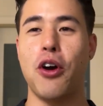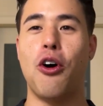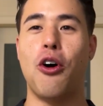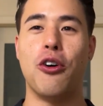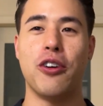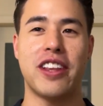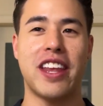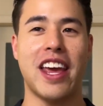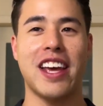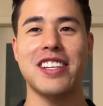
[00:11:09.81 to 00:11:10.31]

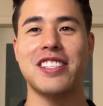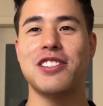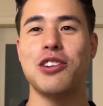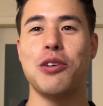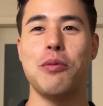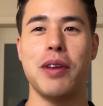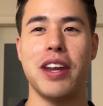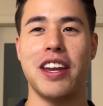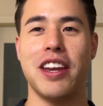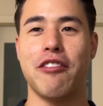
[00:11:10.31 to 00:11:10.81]
all test
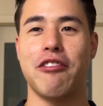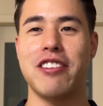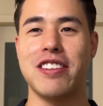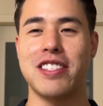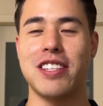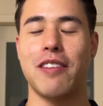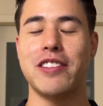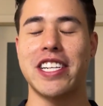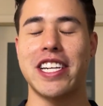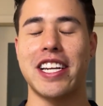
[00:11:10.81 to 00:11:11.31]
so many different
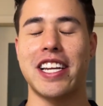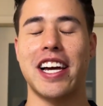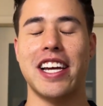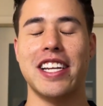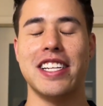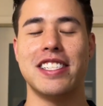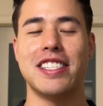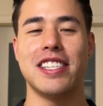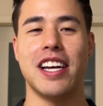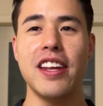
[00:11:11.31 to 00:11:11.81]
subject
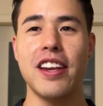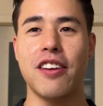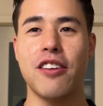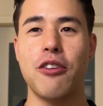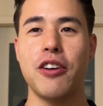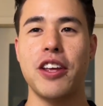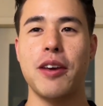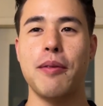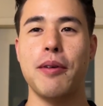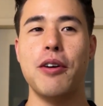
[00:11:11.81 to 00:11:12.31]
lines in
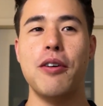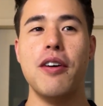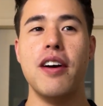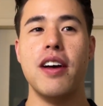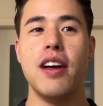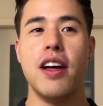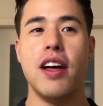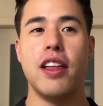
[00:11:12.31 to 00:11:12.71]
code email,